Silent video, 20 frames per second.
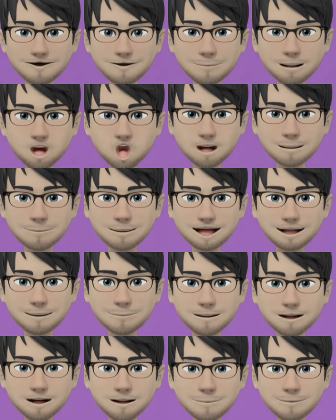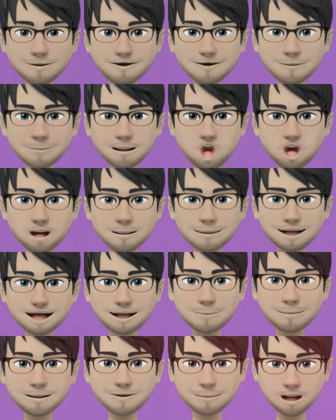with the typical blackish wet
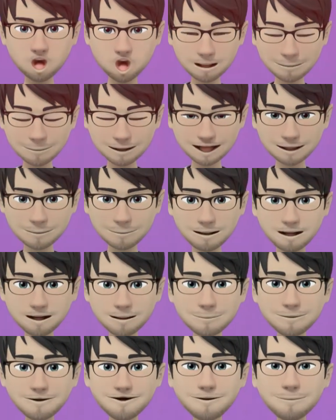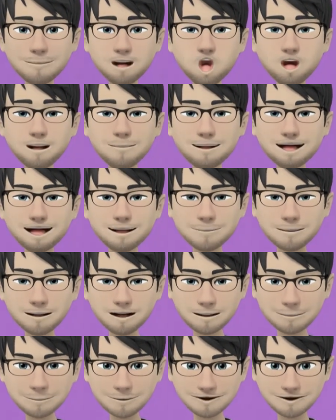contour, which sometimes
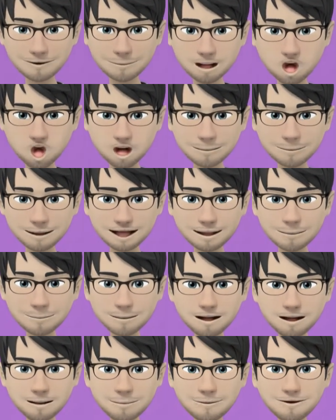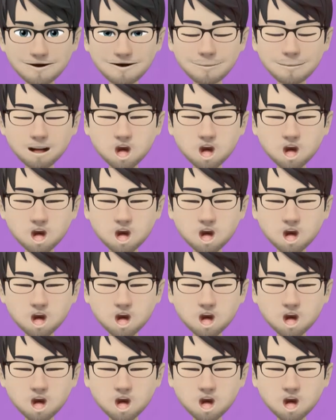hold real pools of urine.